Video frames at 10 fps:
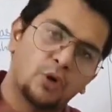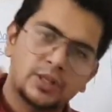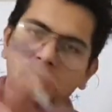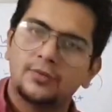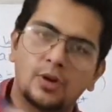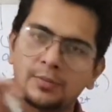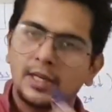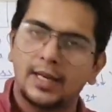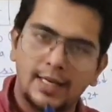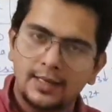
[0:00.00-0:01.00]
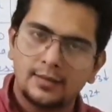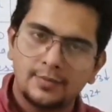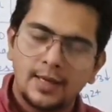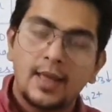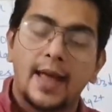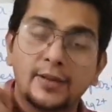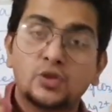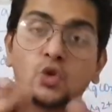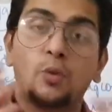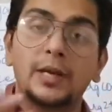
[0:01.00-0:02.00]
moisture from the air and
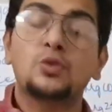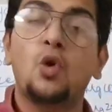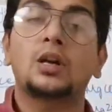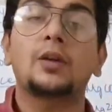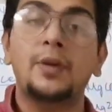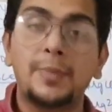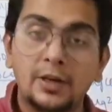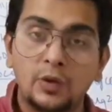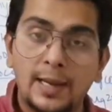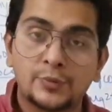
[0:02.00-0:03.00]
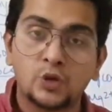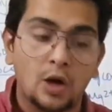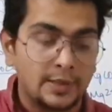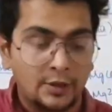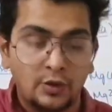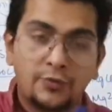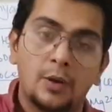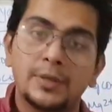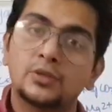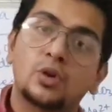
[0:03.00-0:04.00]
so much water vapor it will absorb it will
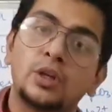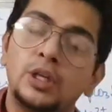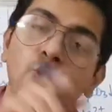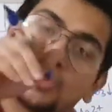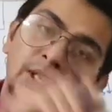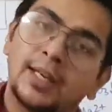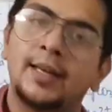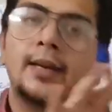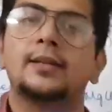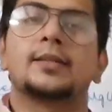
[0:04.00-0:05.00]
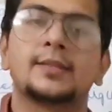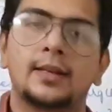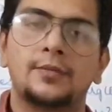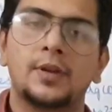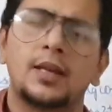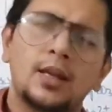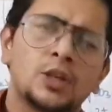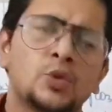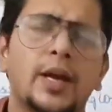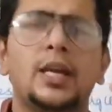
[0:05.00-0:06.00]
form a solution here itself.
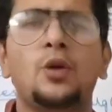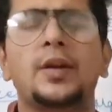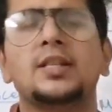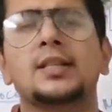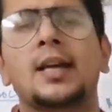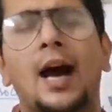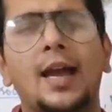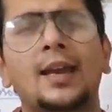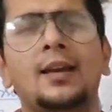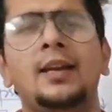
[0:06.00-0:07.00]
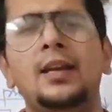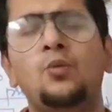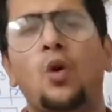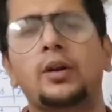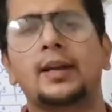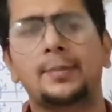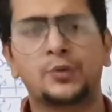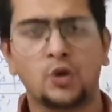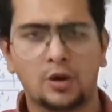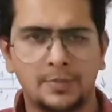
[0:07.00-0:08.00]
So NaOH is highly water
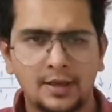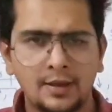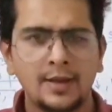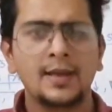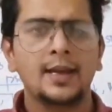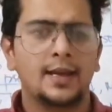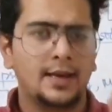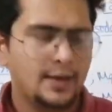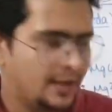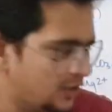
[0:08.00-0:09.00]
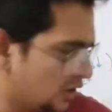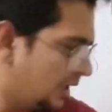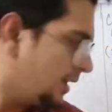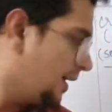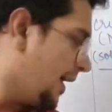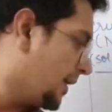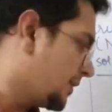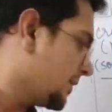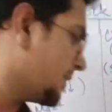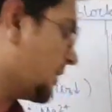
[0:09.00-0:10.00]
absorbing in nature and this